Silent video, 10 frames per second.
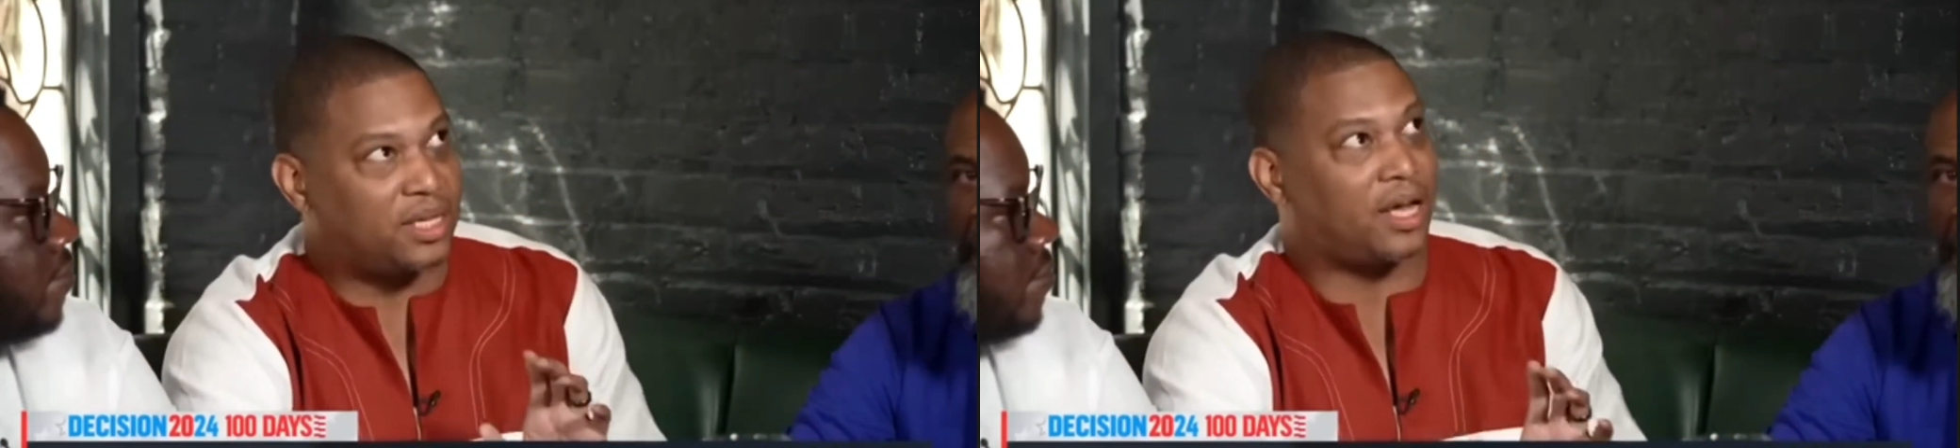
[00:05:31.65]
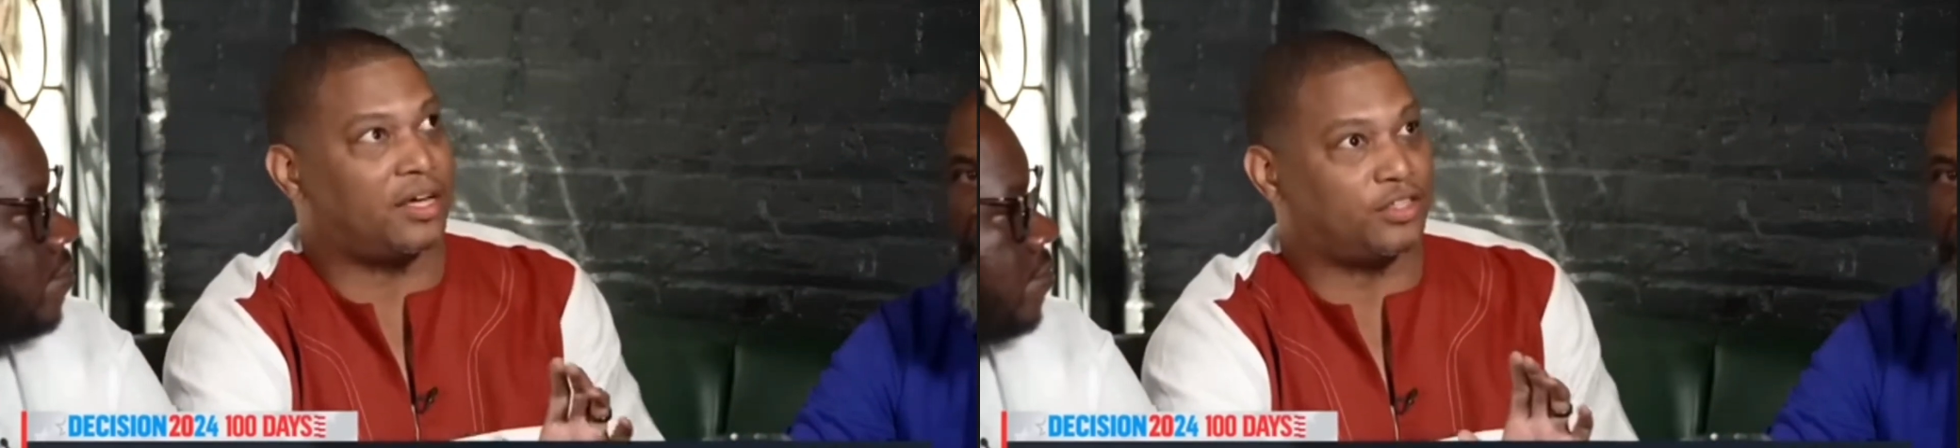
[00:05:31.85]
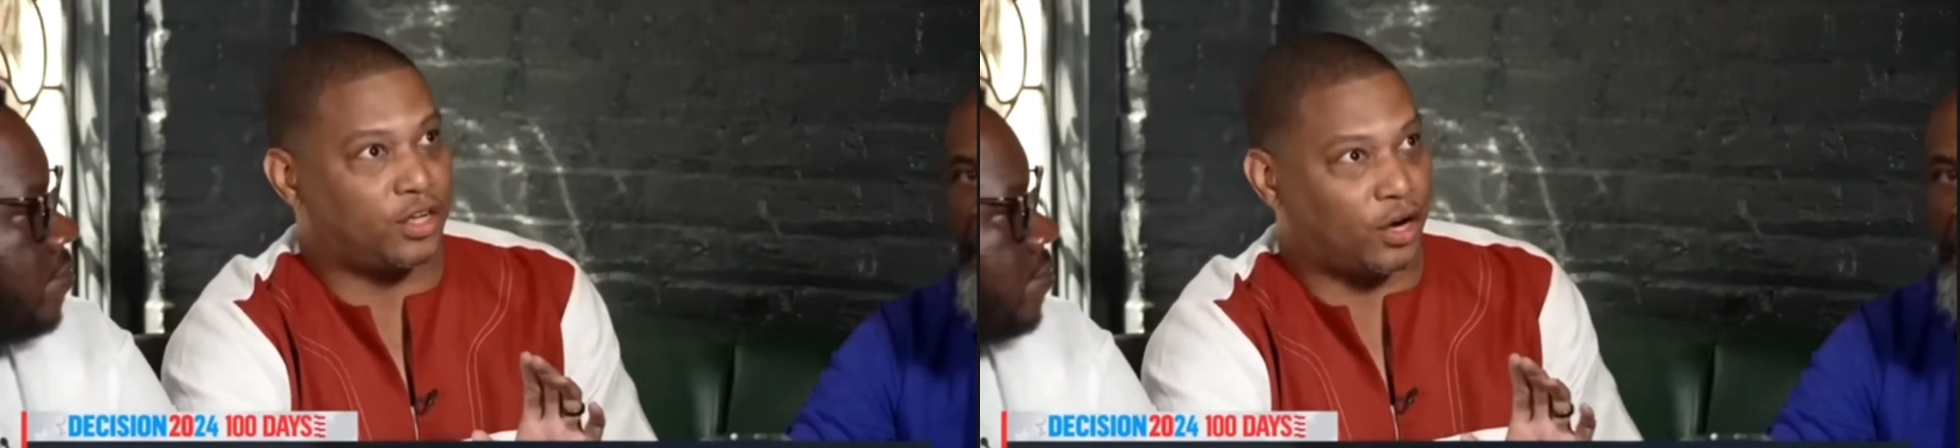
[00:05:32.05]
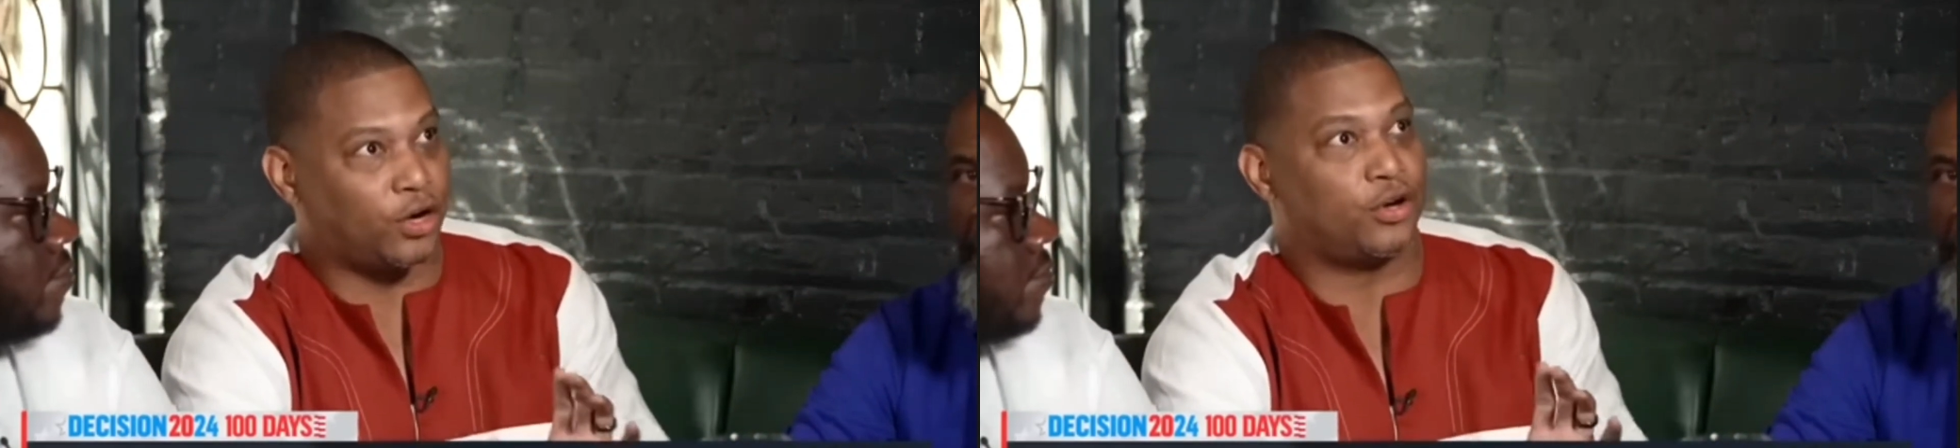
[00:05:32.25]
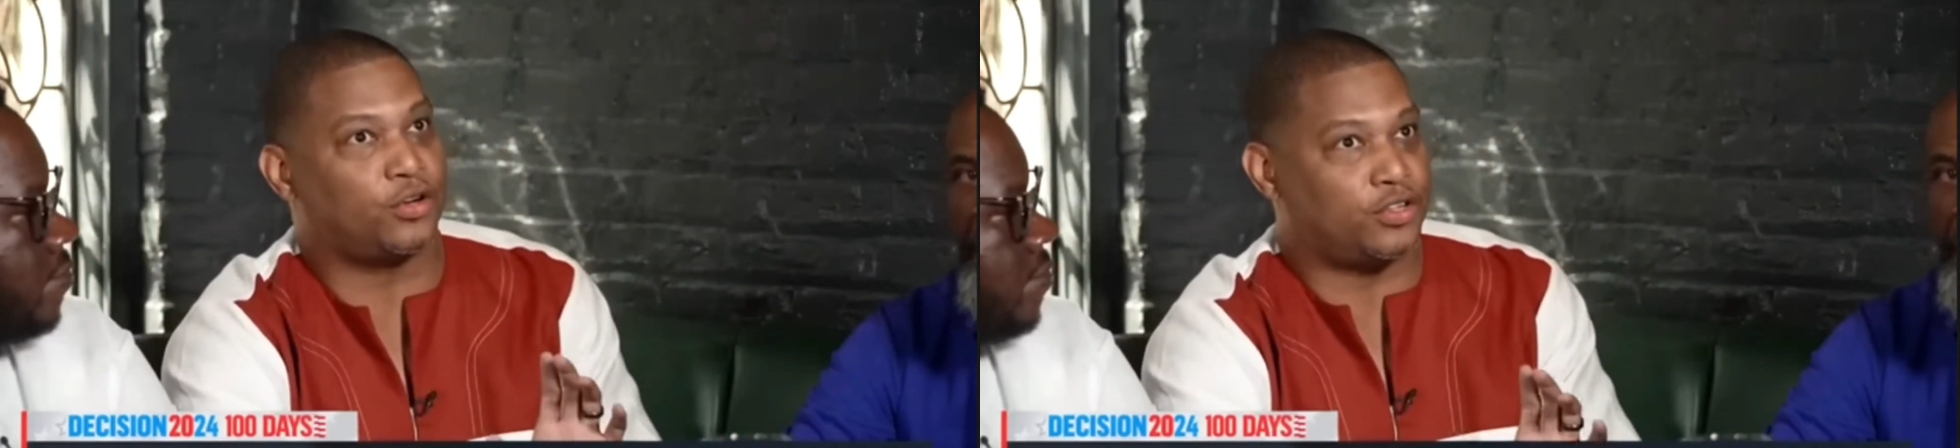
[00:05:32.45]
they're damn
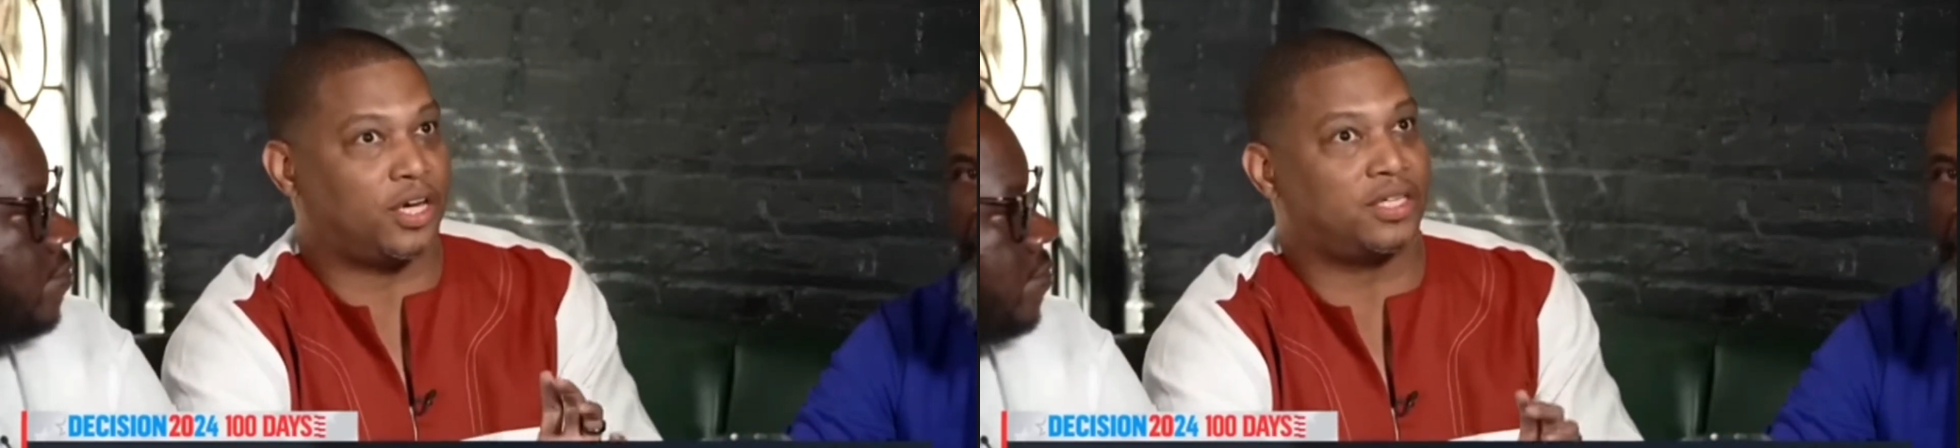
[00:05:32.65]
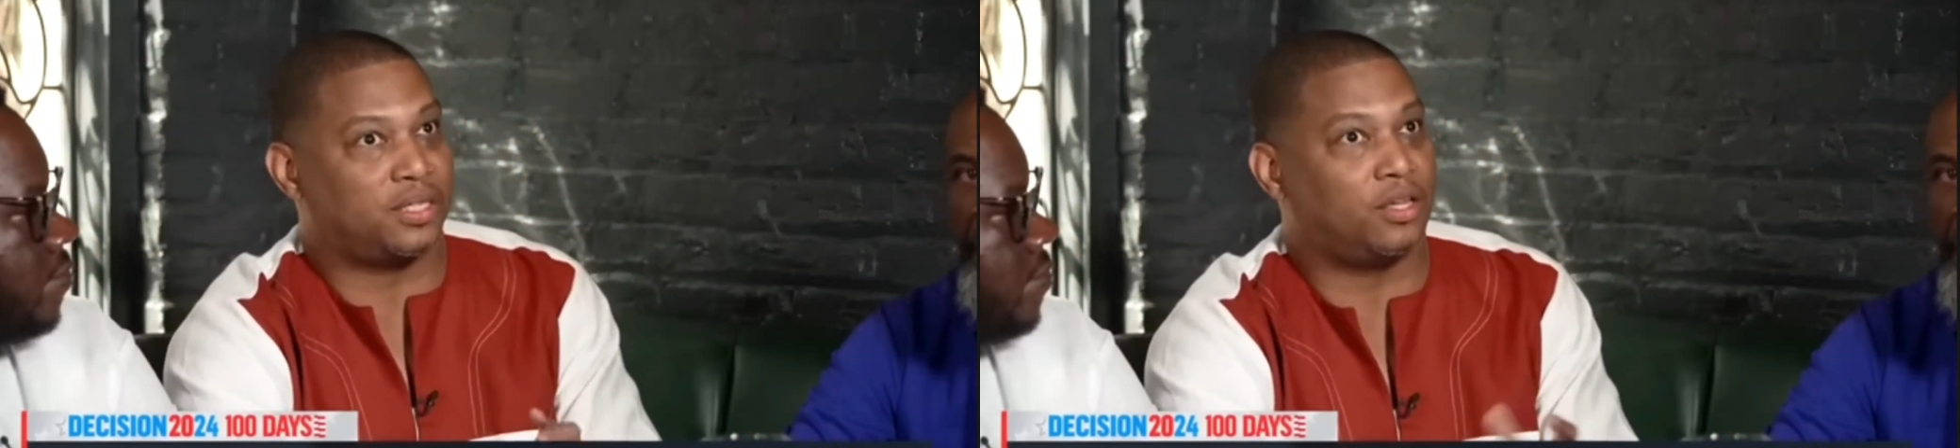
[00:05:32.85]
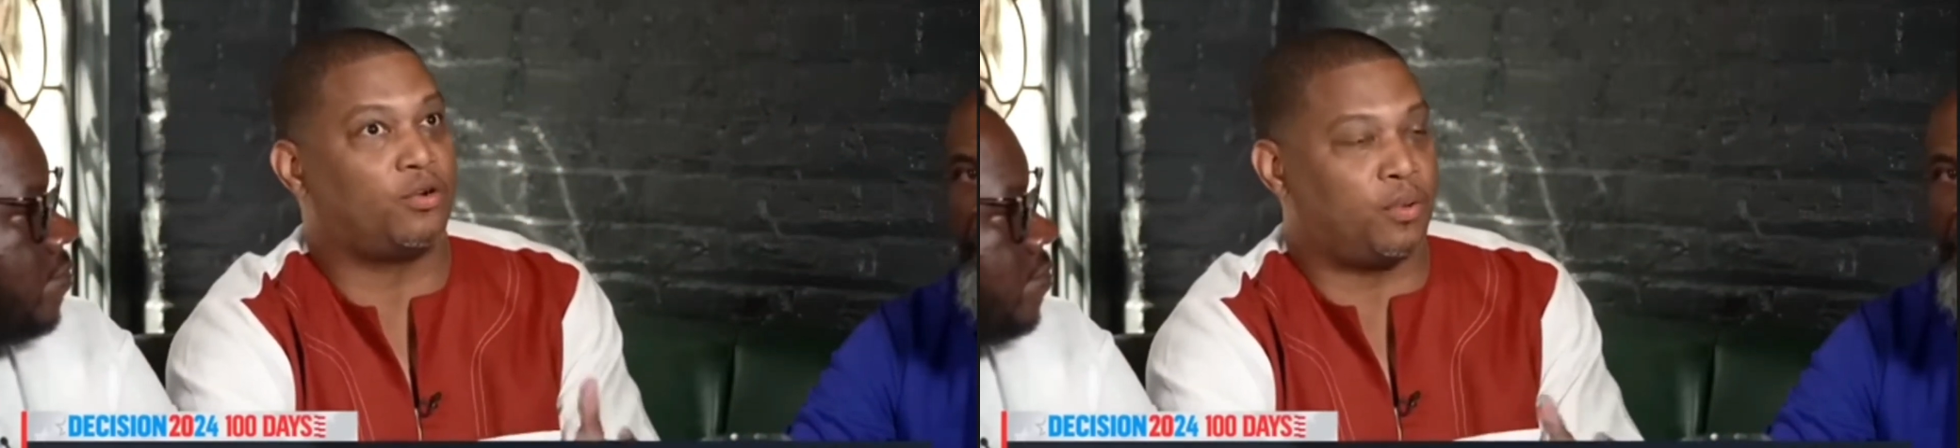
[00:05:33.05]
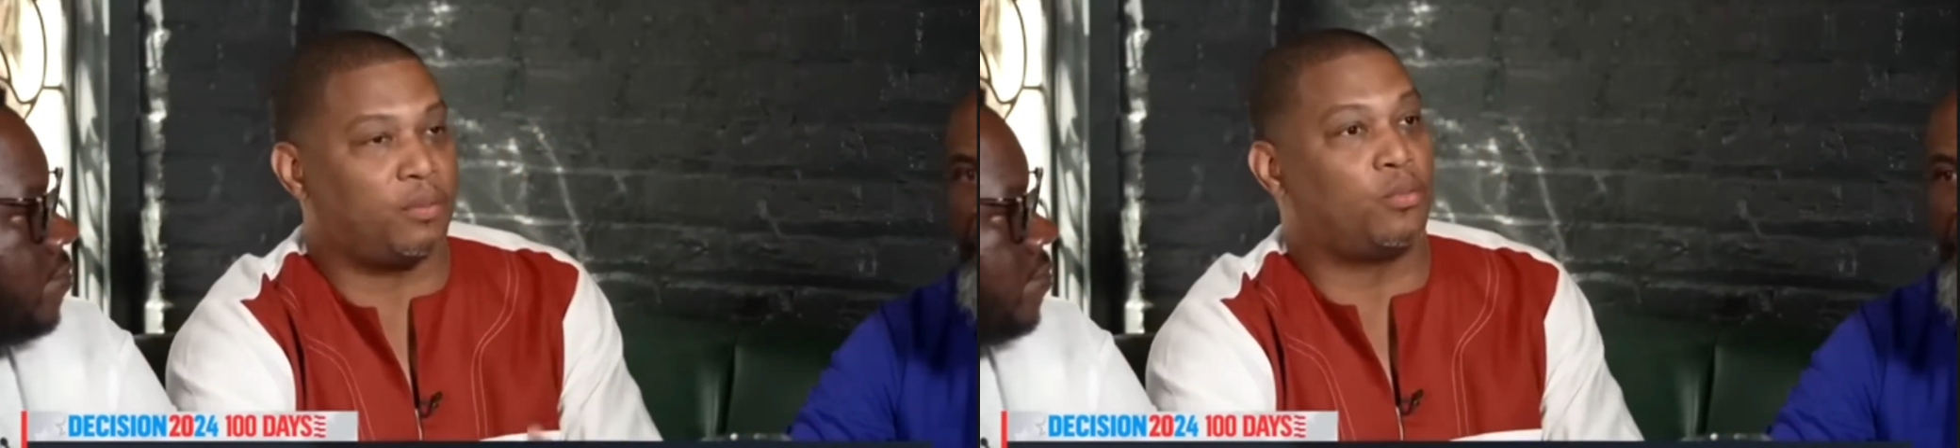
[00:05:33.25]
sure will vote